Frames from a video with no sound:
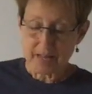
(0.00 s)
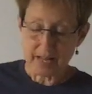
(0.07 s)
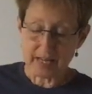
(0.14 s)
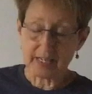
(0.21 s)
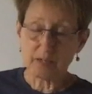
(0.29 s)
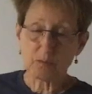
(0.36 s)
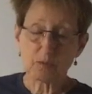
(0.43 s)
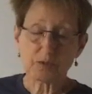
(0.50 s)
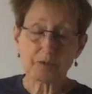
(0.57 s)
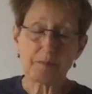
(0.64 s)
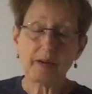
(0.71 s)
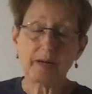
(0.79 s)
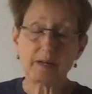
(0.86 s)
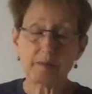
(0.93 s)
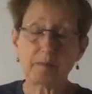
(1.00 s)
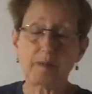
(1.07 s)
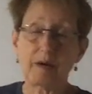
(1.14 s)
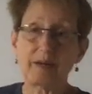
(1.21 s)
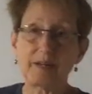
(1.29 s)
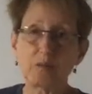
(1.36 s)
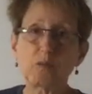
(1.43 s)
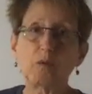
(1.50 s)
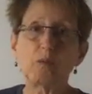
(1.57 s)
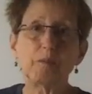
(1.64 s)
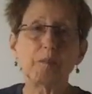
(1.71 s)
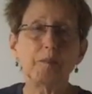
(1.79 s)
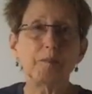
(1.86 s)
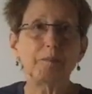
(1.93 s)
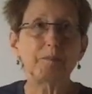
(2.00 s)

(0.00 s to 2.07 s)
And it will depend upon, it will